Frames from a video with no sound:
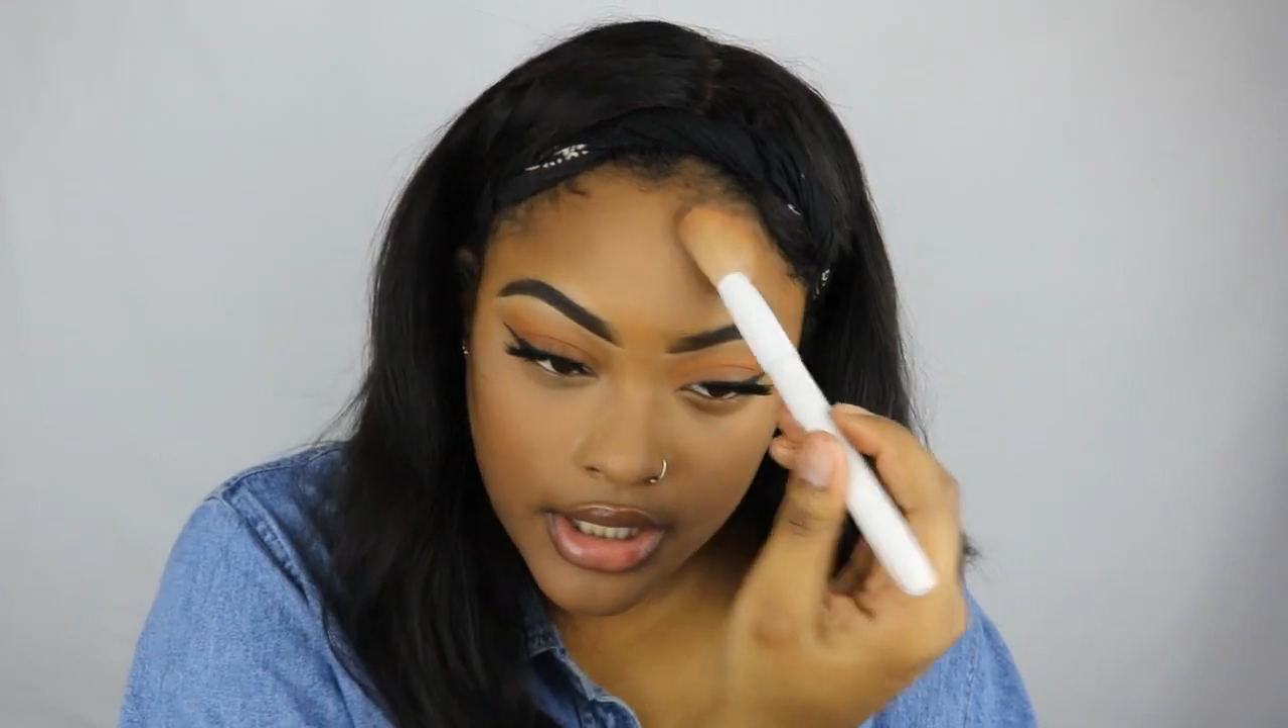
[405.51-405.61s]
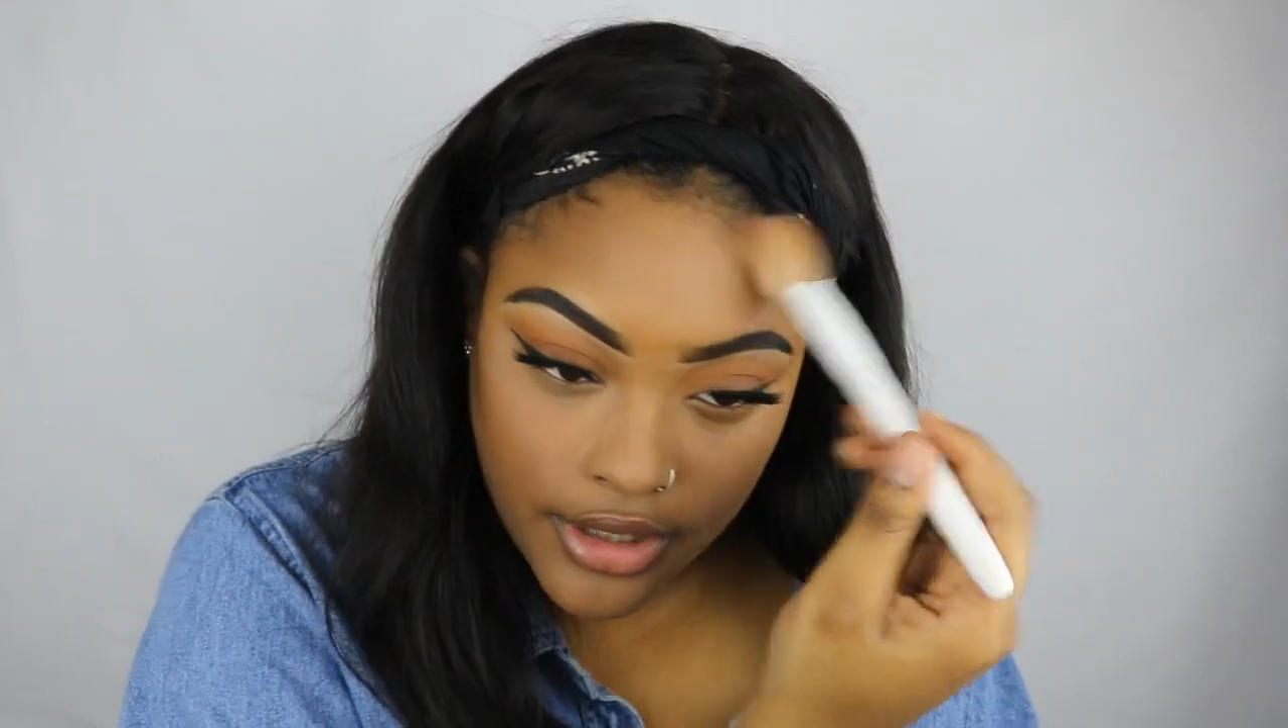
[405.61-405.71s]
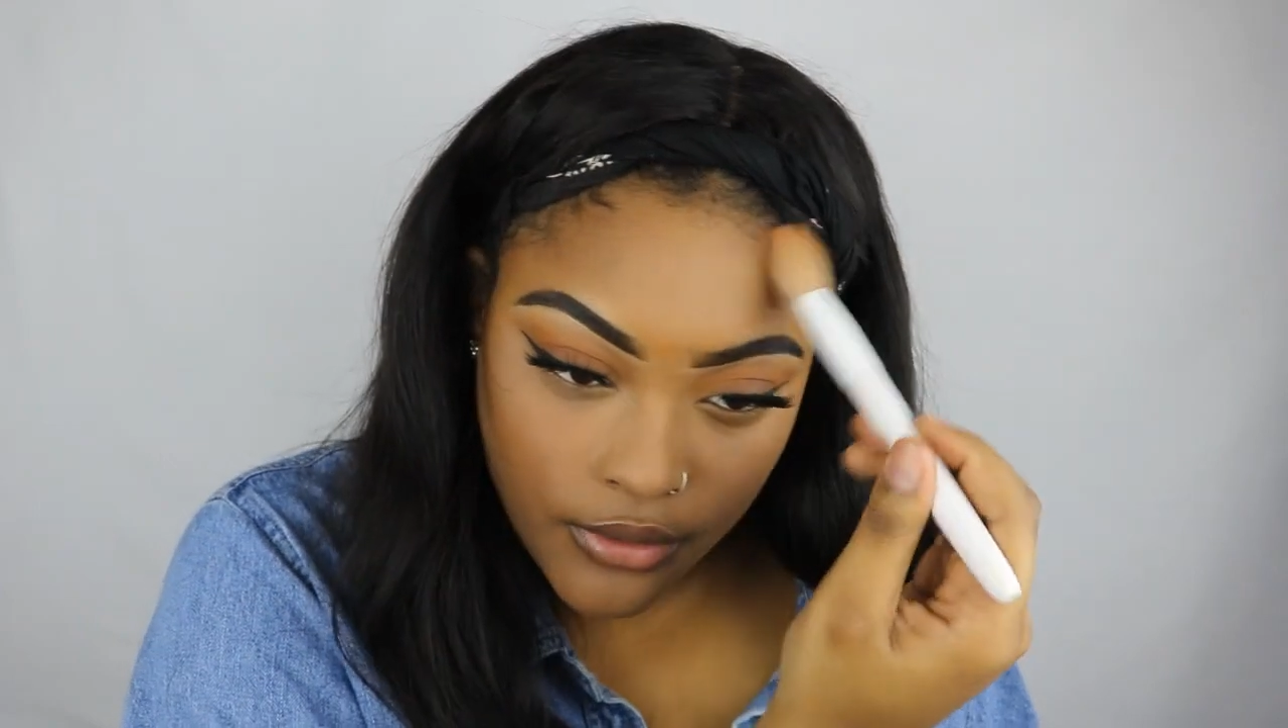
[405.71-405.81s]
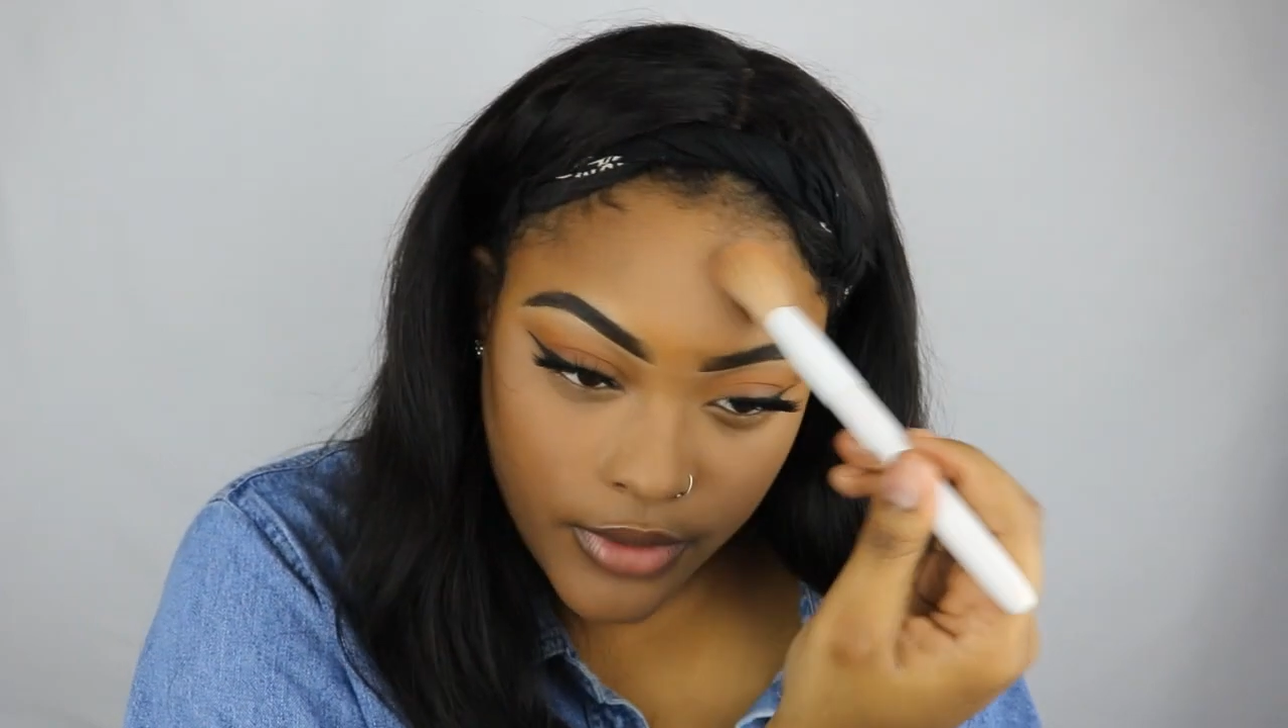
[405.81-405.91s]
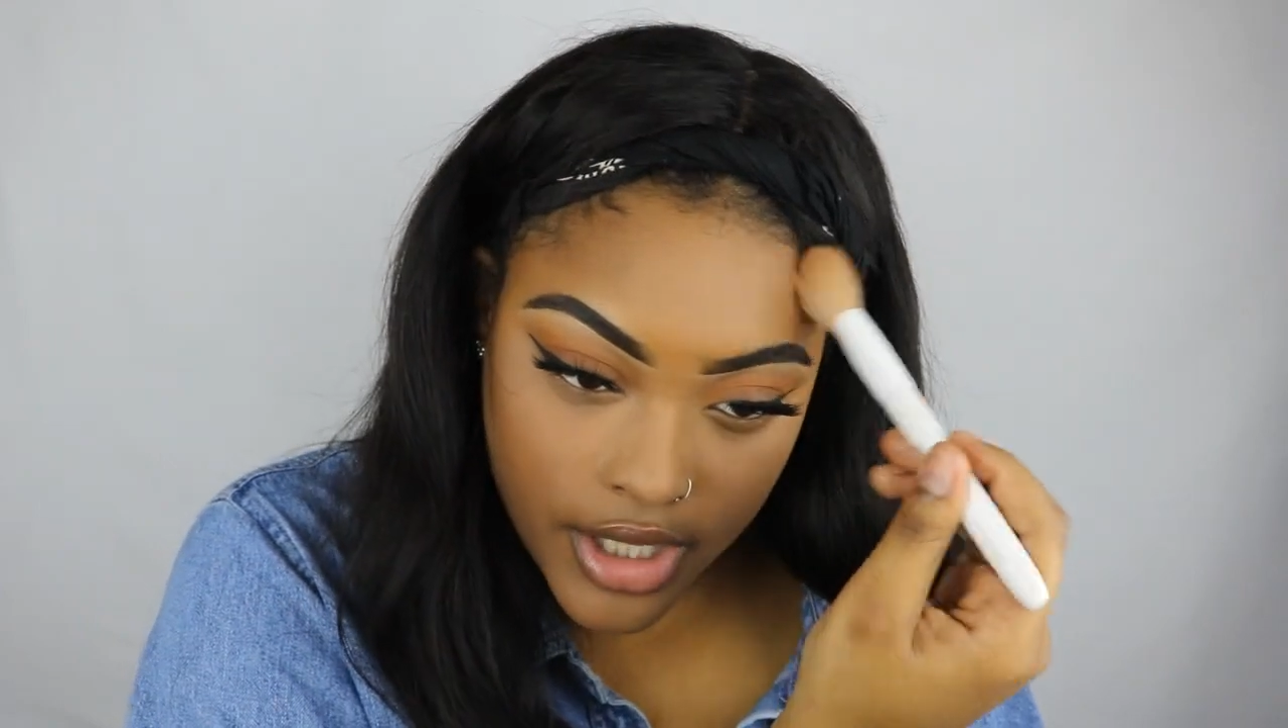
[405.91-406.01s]

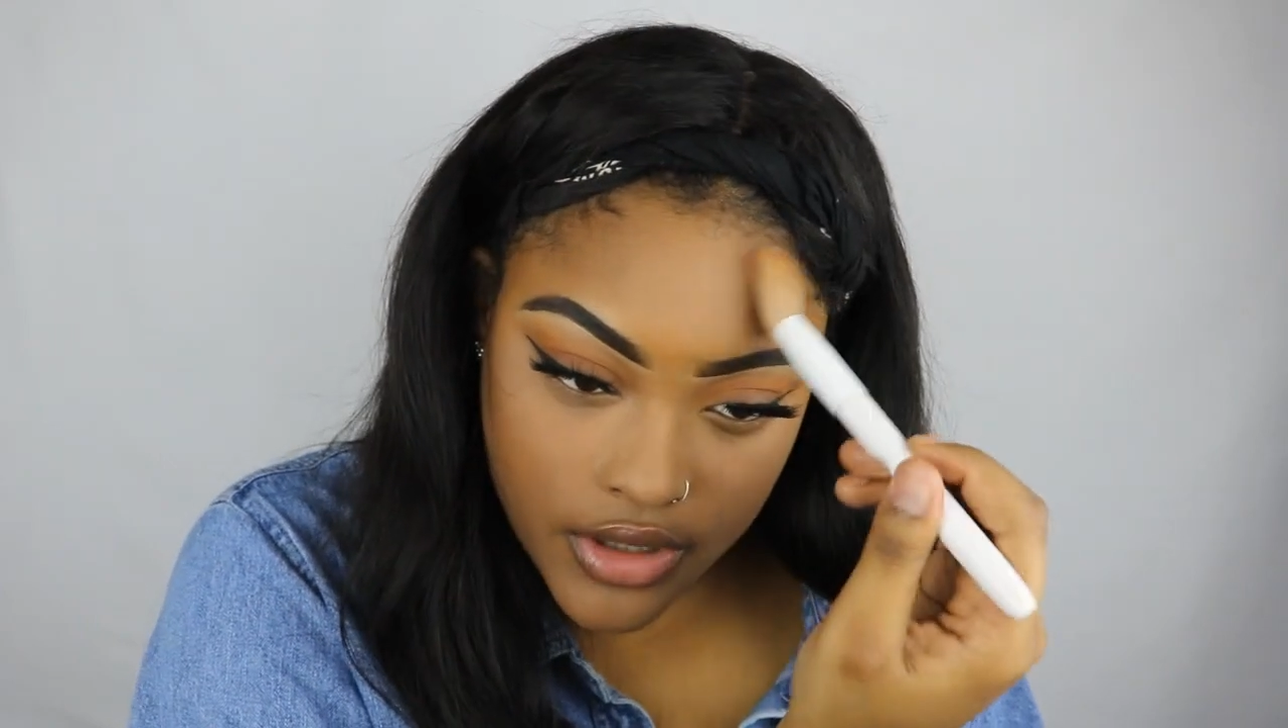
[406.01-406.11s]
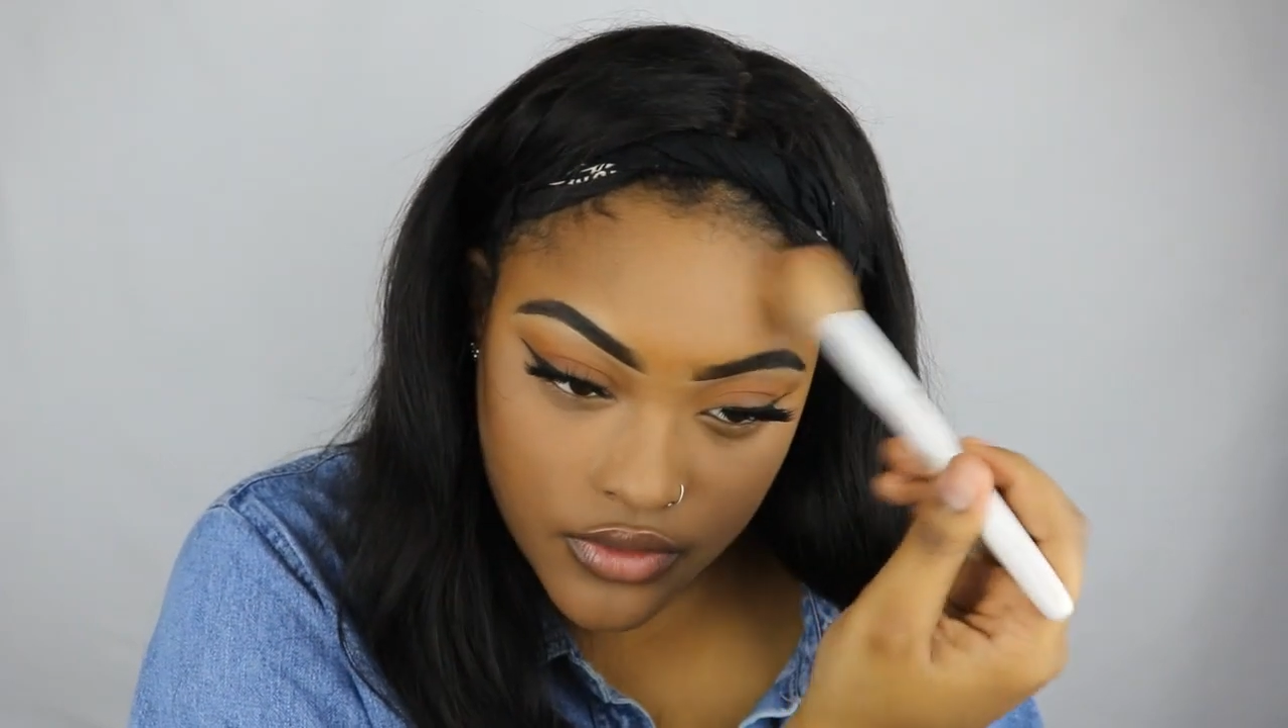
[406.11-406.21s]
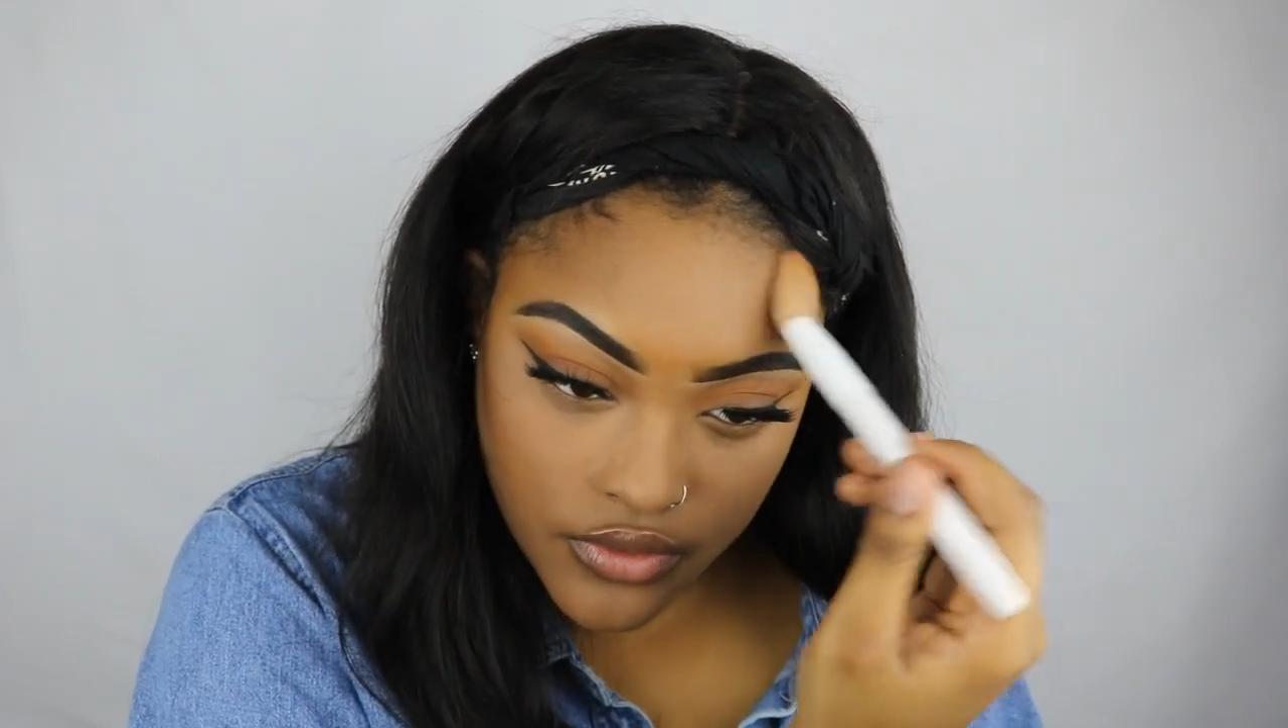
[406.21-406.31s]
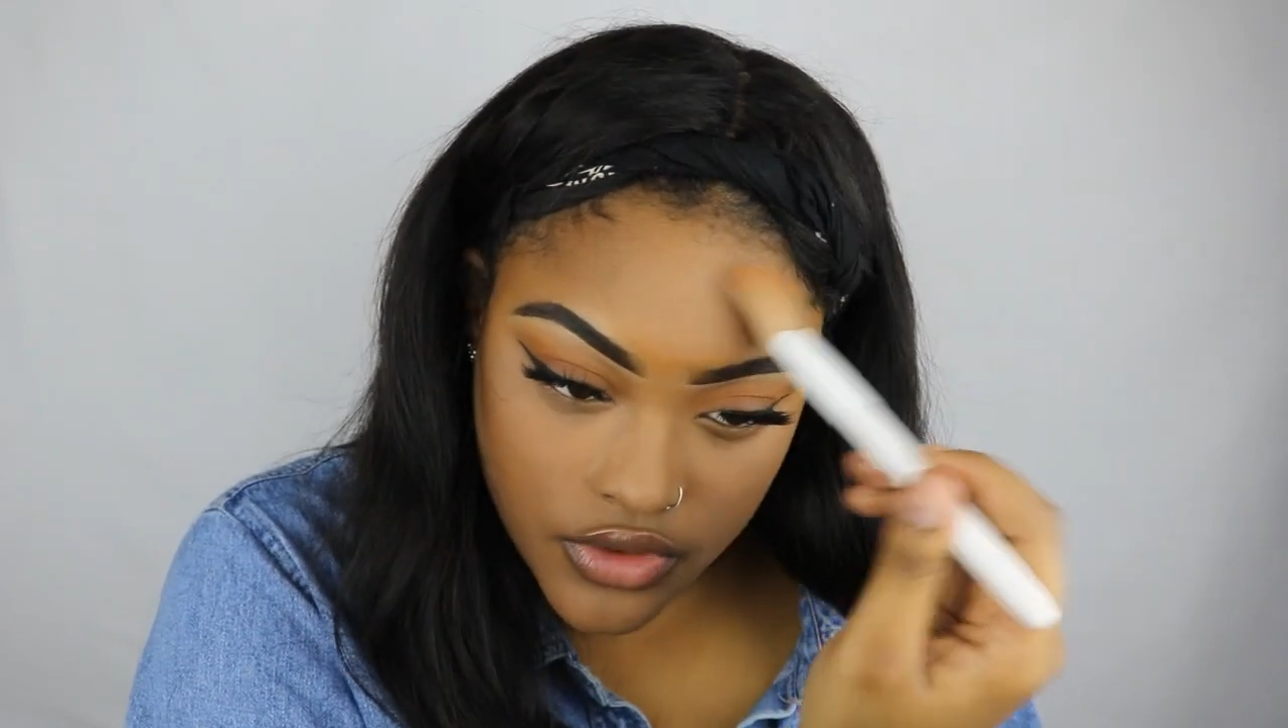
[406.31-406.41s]
and around.